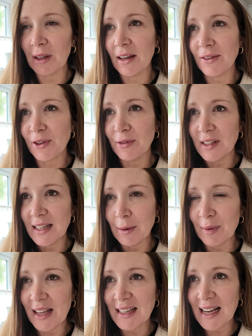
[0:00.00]
girls off today
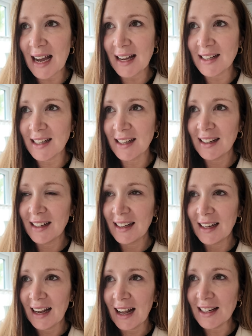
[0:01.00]
with their dad
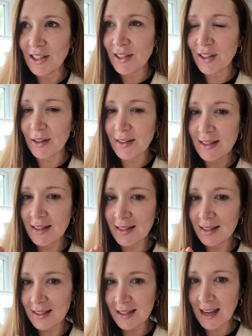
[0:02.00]
and just go and
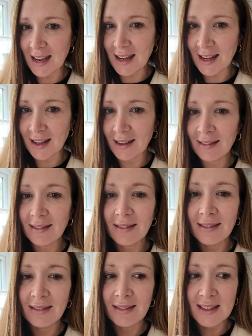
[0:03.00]
see
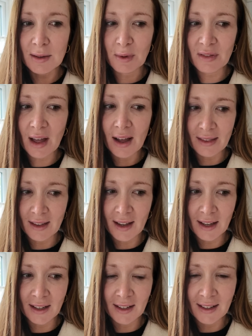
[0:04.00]
some of the
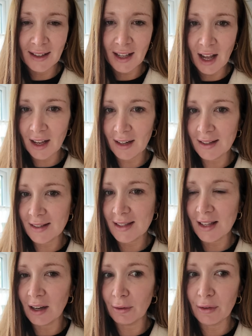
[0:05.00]
other colours
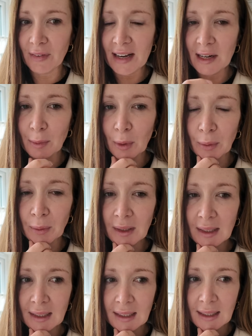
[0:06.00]
that are available.
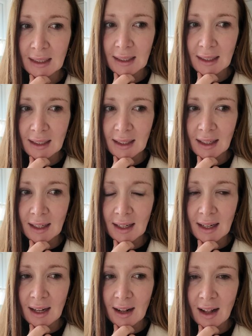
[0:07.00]

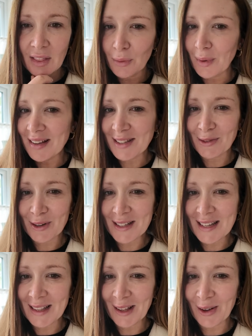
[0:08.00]
Otherwise I've got to
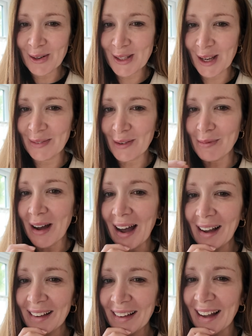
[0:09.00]
send the whole sofa
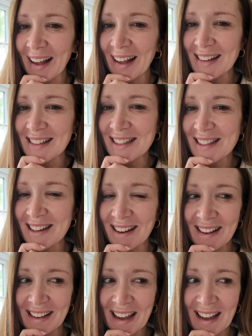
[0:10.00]
back and
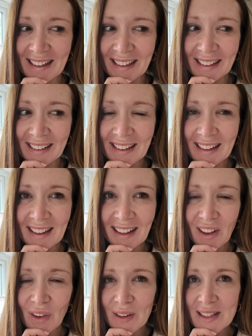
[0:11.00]
start again.
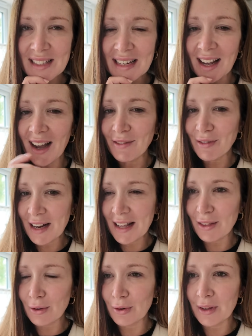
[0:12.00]
Honestly, I really
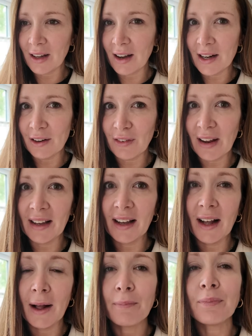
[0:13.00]
thought that kind of like
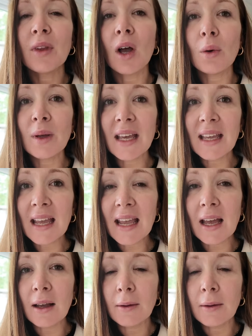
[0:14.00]
a, oh yeah.